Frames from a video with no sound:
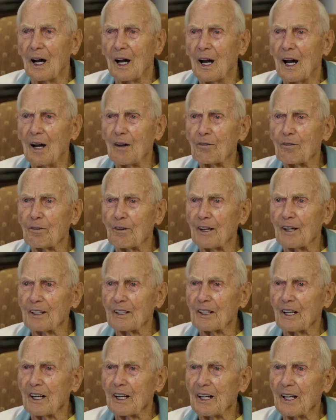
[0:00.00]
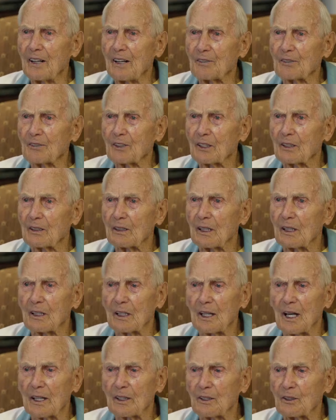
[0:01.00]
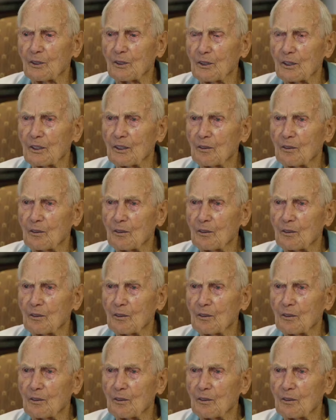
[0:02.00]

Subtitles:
I find I couldn't